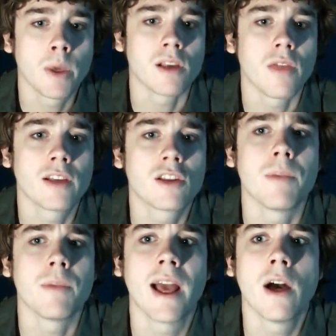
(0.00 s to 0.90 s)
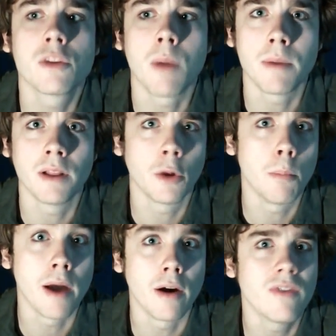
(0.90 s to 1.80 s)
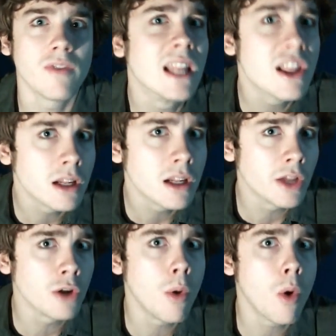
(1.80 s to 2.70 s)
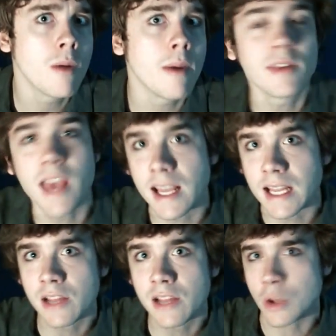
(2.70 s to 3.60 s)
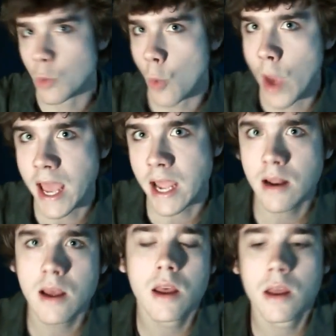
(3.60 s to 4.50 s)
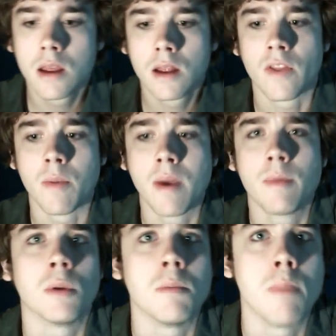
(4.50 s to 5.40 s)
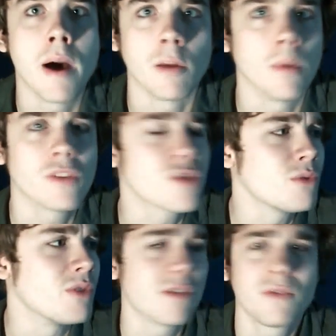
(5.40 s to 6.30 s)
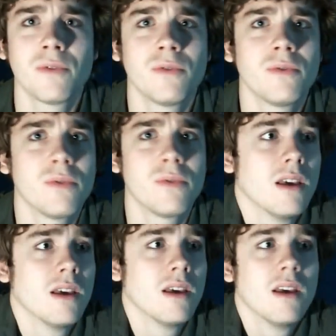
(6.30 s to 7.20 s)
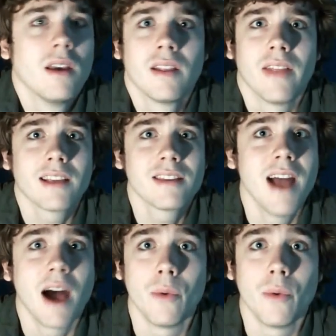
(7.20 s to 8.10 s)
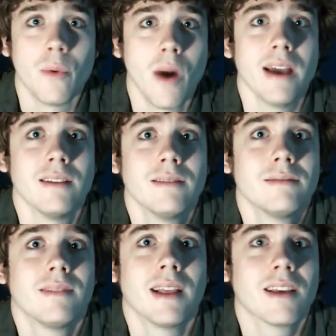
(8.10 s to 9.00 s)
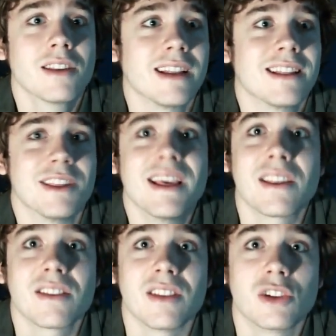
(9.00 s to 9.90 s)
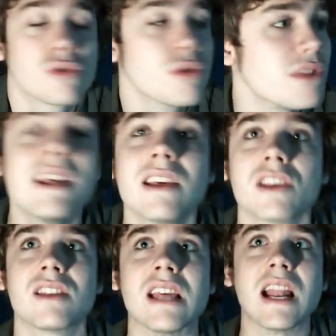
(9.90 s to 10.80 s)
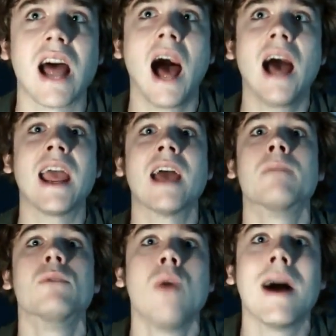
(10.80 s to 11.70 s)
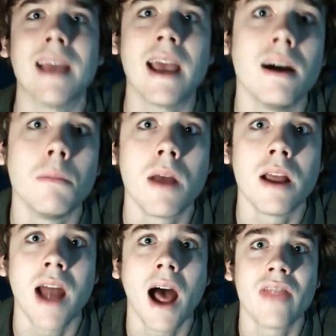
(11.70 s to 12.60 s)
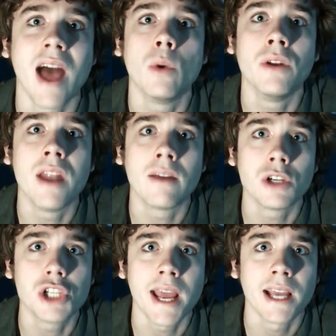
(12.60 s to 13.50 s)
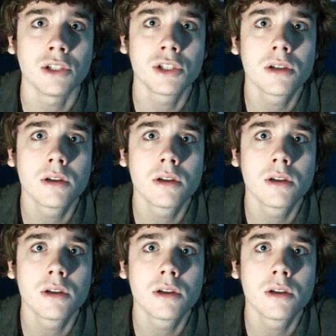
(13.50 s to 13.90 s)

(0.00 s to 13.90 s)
Because I think something else might be a little better. If I listen a little more, maybe take it easy and wait, that maybe it'll be better. But the truth is, fuck, that's not right. That doesn't exist. The truth is that I am who I am, and I, that will never change.